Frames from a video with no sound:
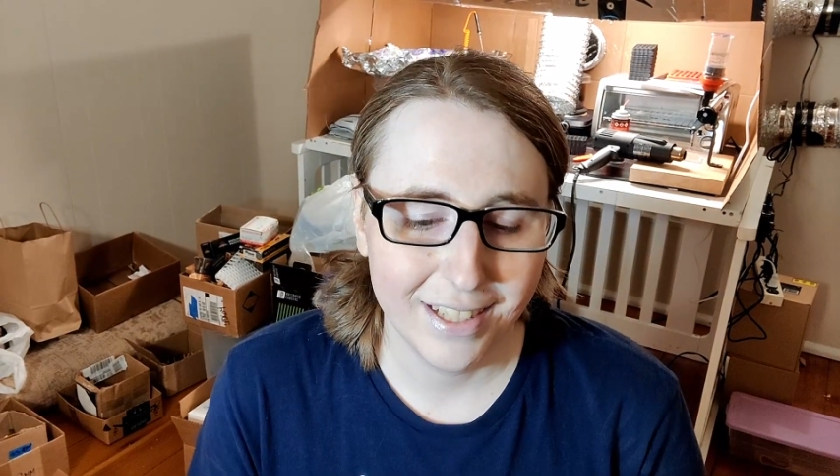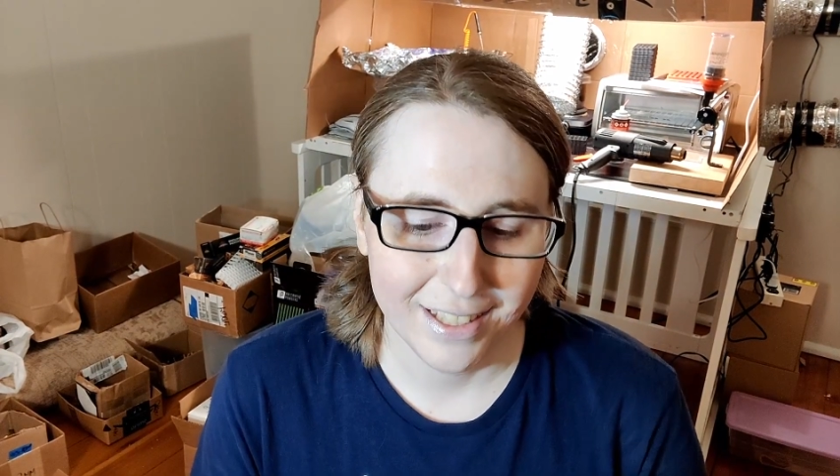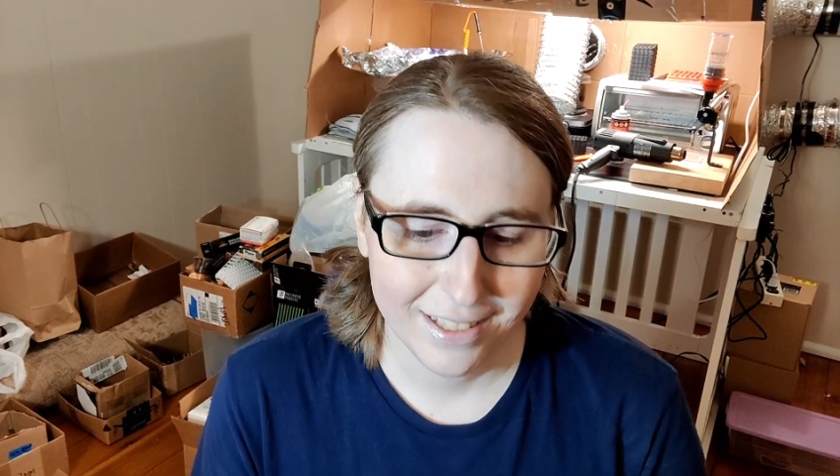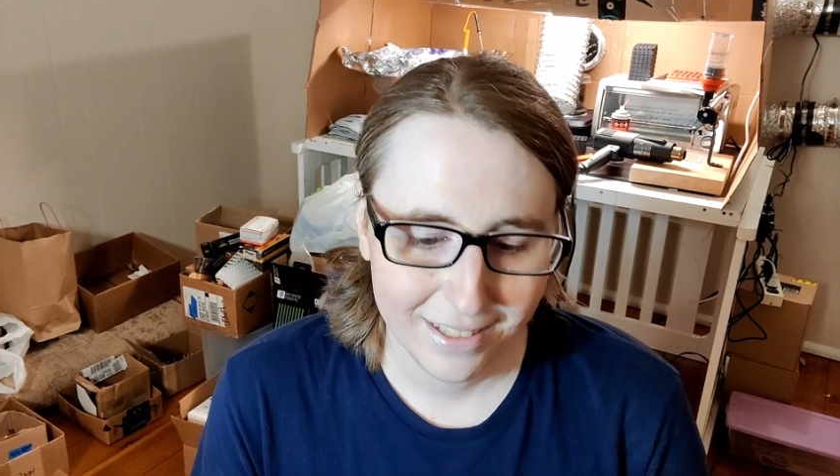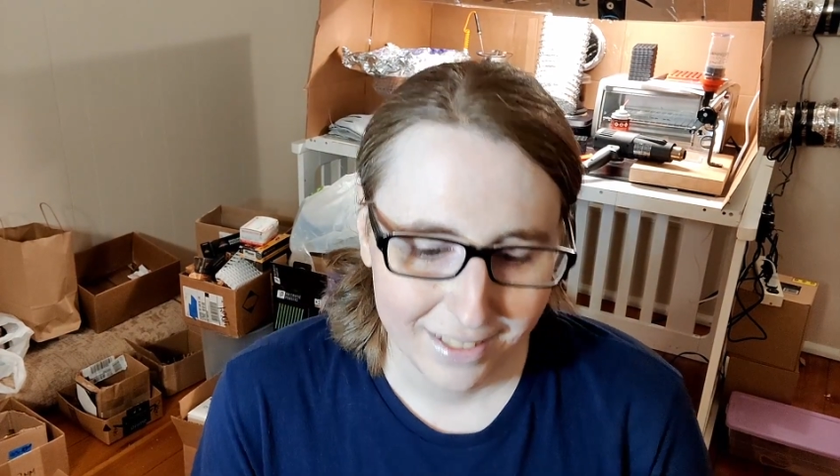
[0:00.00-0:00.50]

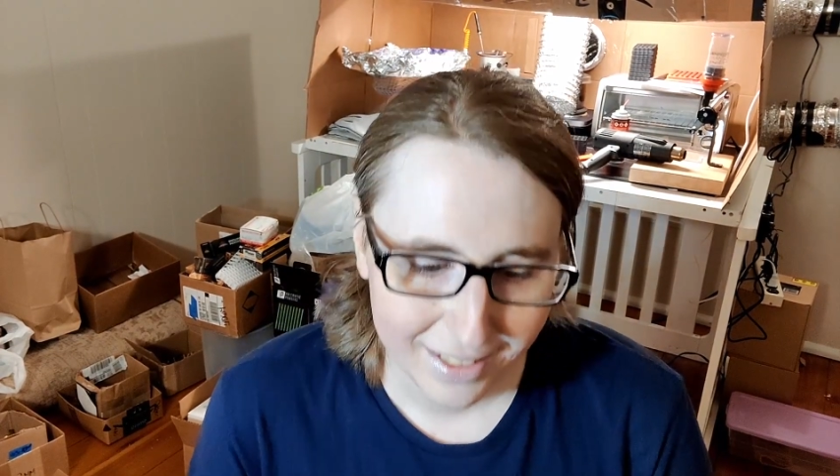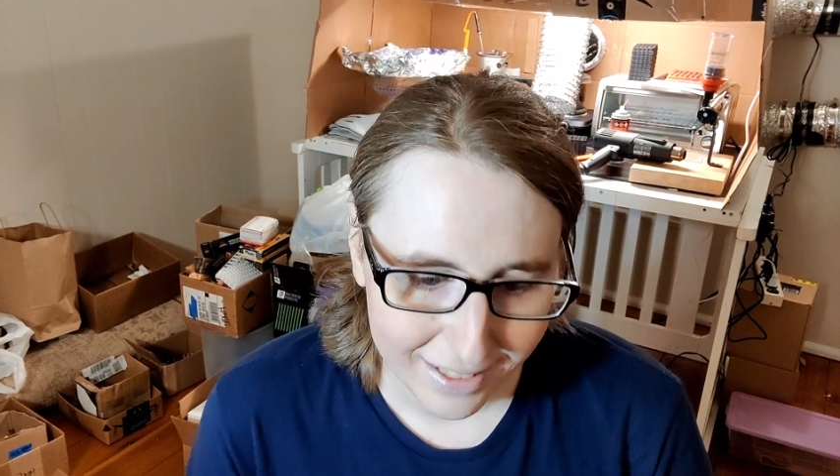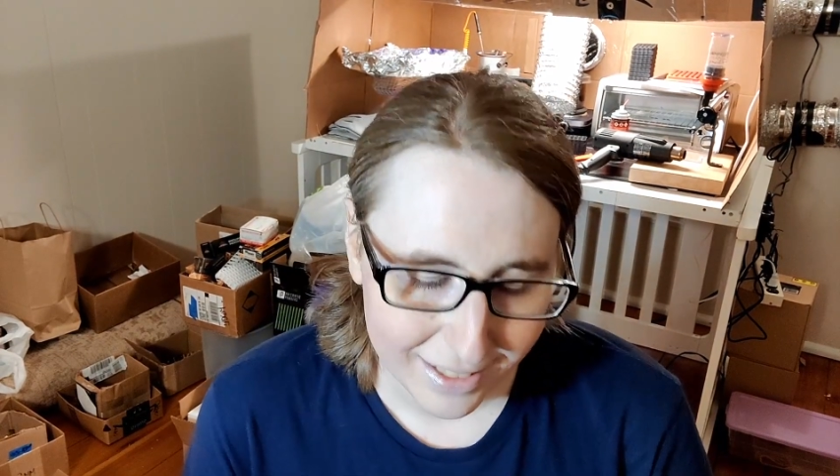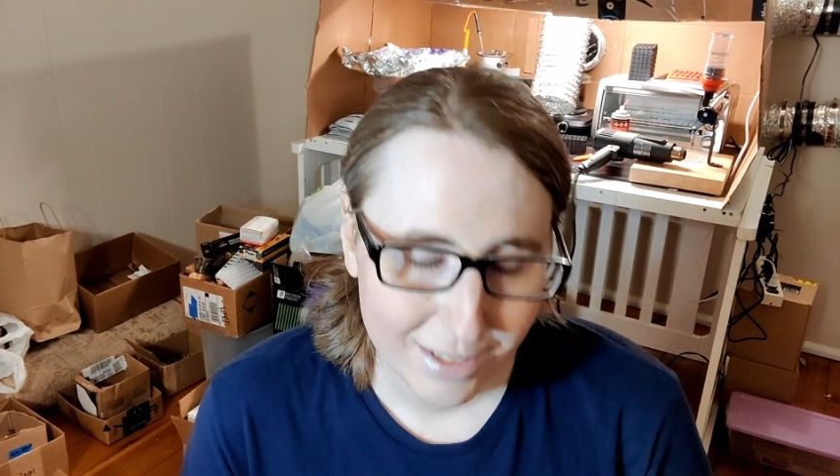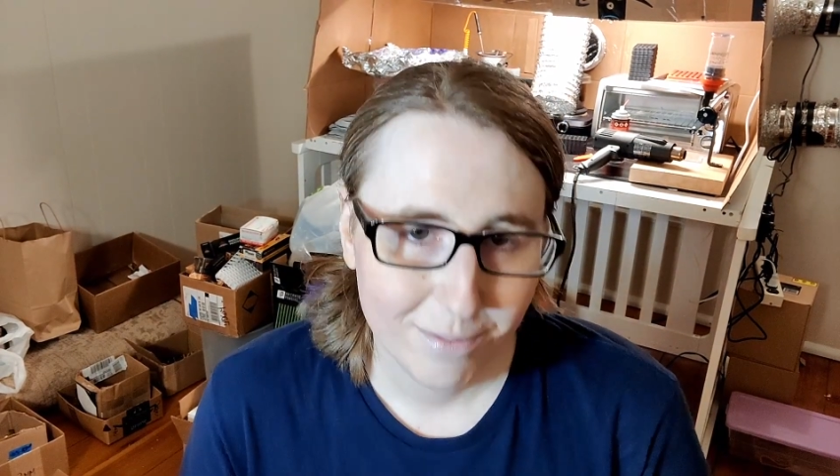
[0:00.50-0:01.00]
uh,
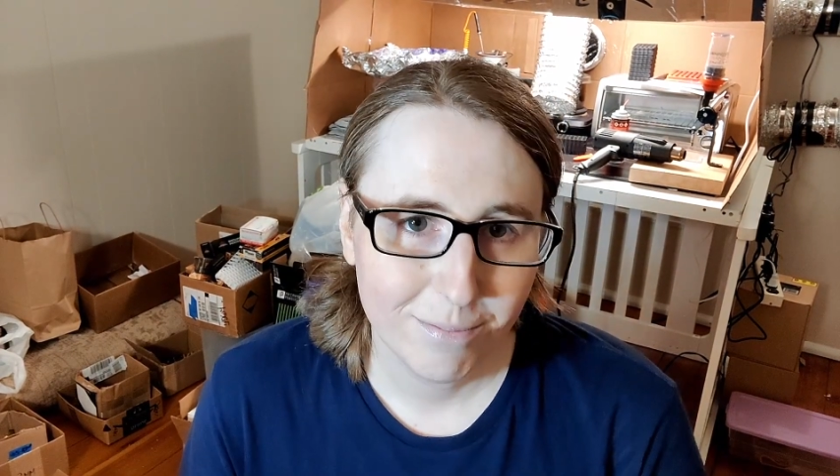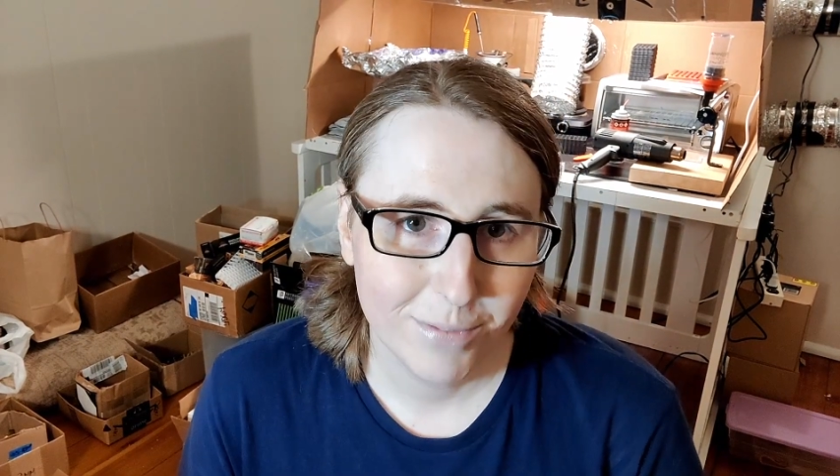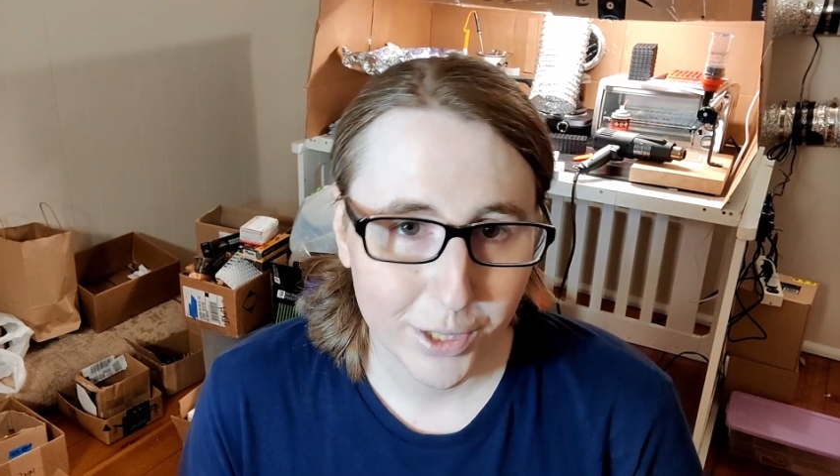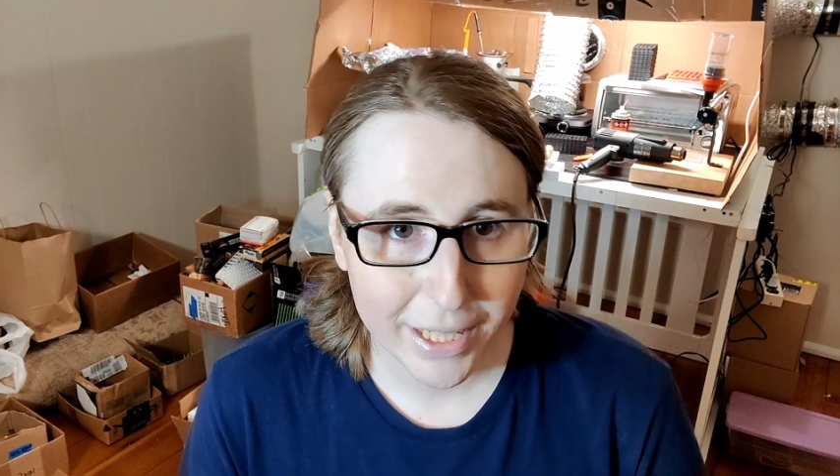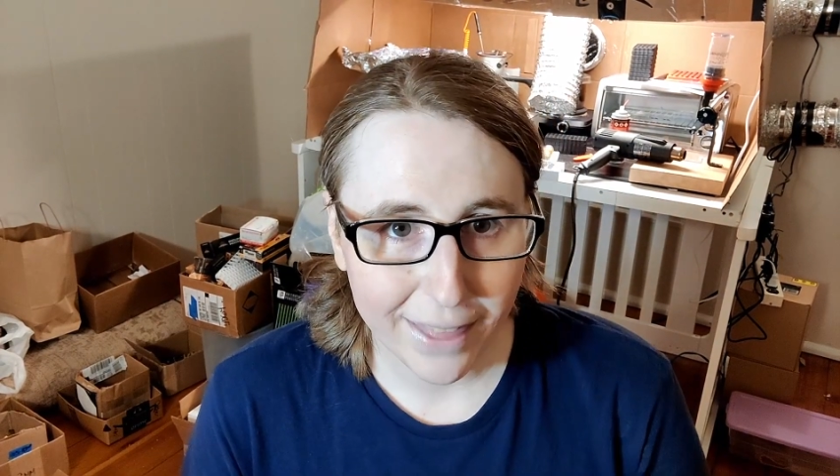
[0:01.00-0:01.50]

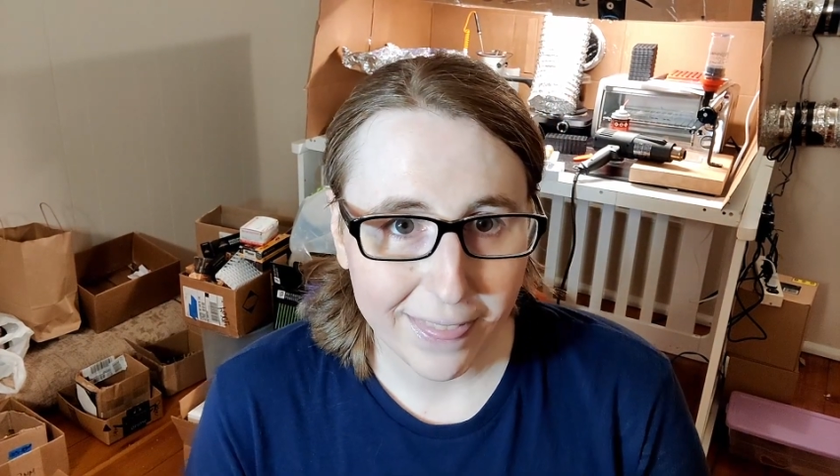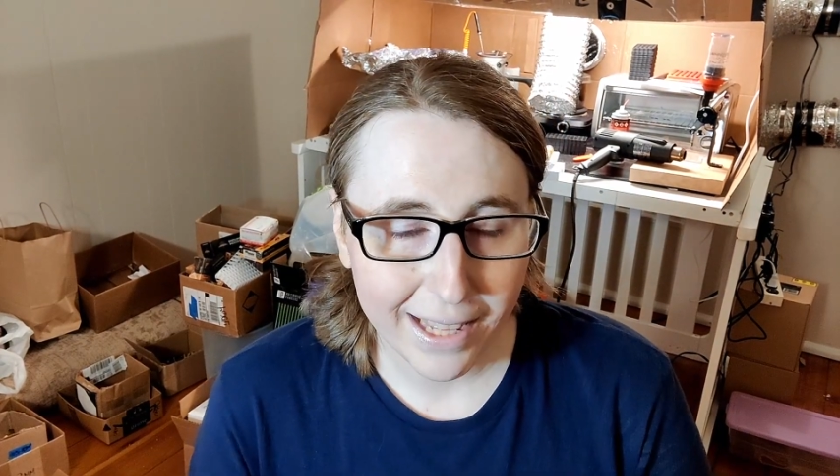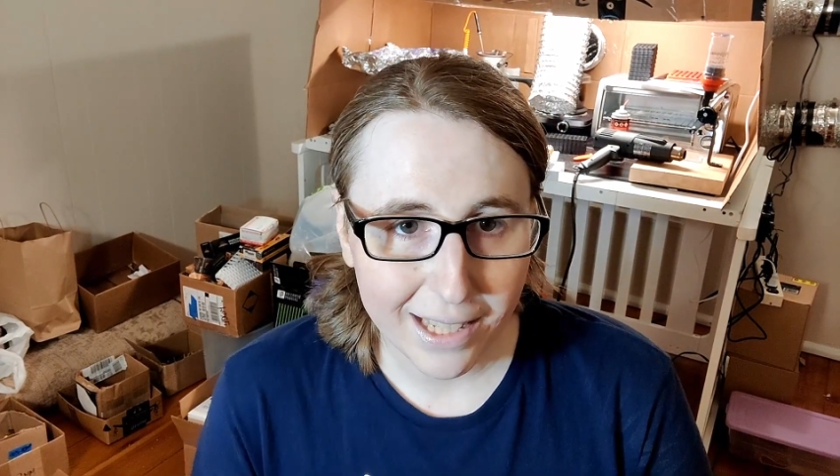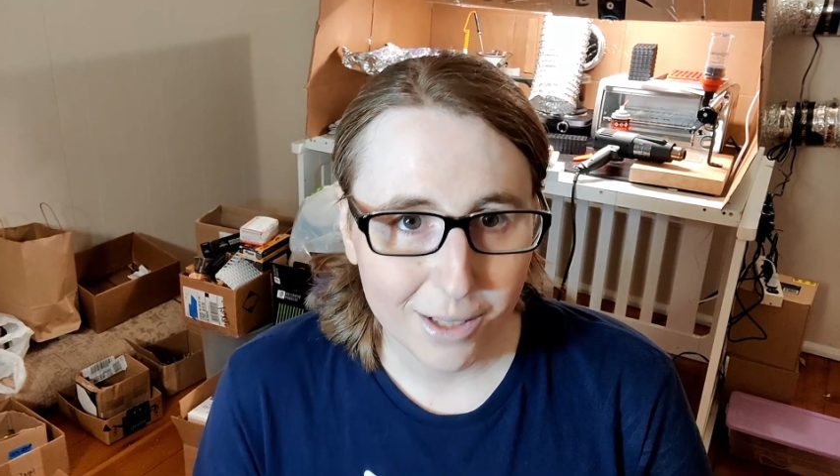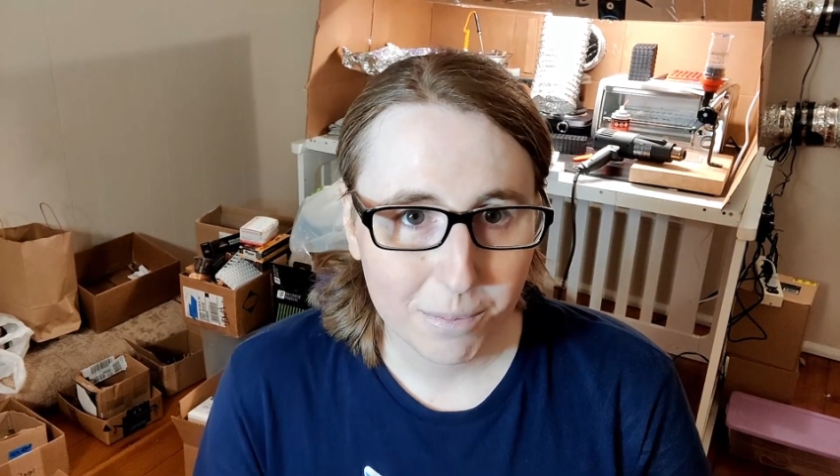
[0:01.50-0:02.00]
forget
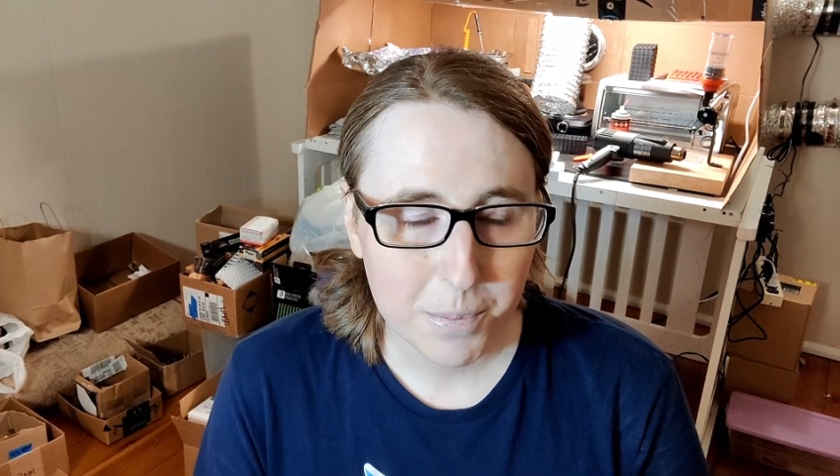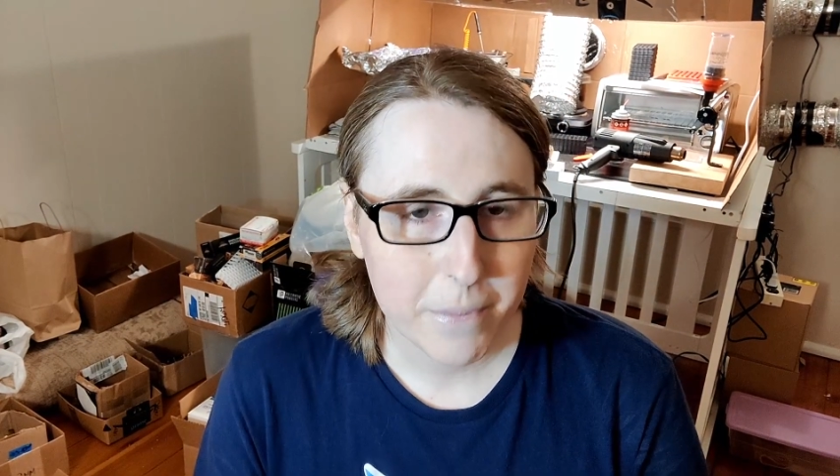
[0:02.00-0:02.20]
that.